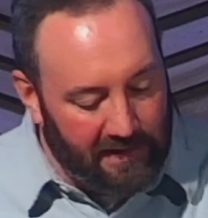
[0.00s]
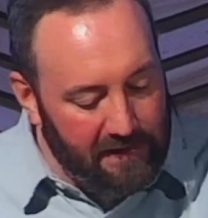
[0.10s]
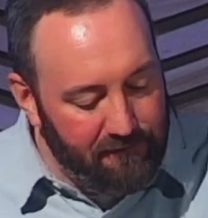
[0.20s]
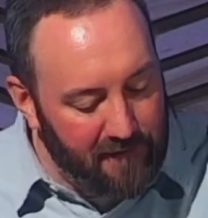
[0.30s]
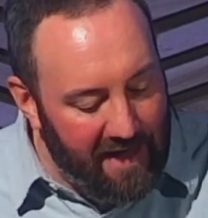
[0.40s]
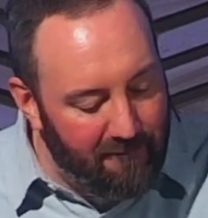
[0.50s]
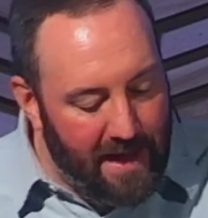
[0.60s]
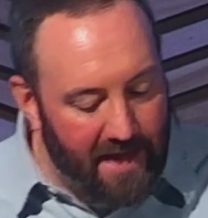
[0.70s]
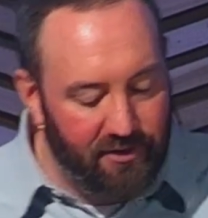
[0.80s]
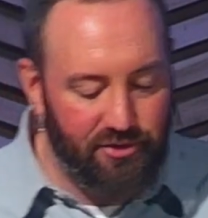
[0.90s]
And if you have
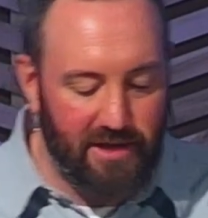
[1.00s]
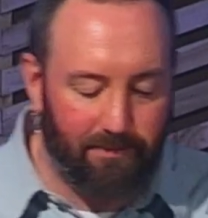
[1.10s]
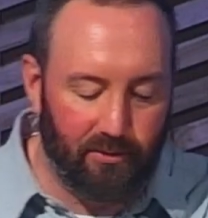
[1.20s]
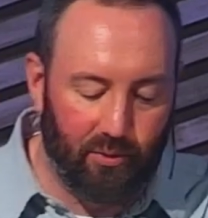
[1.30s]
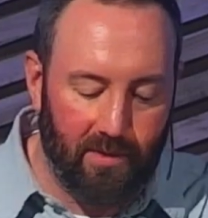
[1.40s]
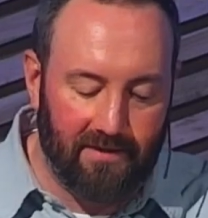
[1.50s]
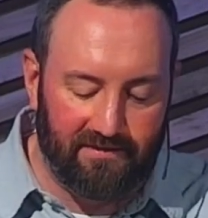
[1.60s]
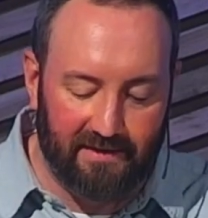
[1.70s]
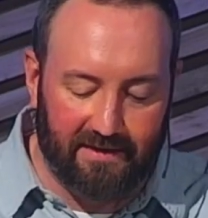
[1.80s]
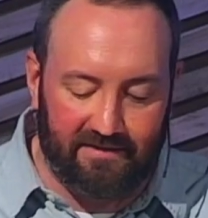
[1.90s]
Matthew chapter
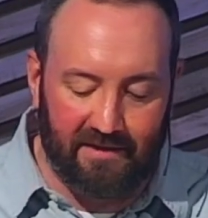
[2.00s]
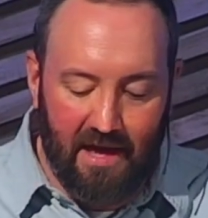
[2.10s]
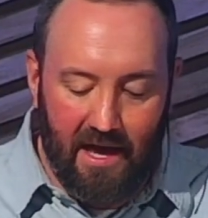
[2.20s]
26,